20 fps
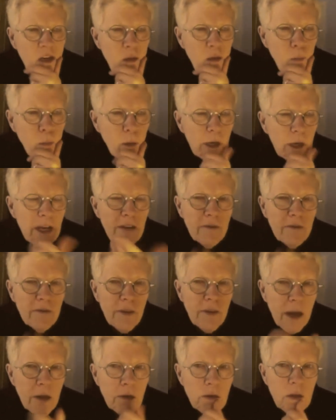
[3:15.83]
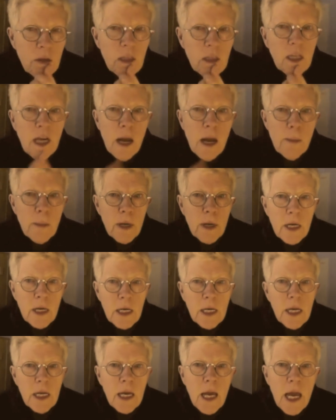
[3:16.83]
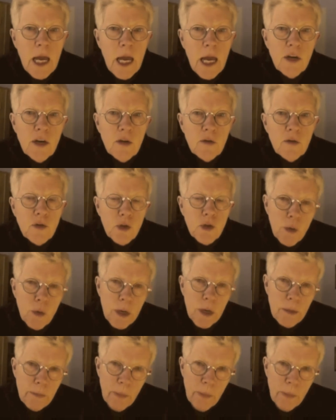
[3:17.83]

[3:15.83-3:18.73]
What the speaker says: you bring value to the company and you do it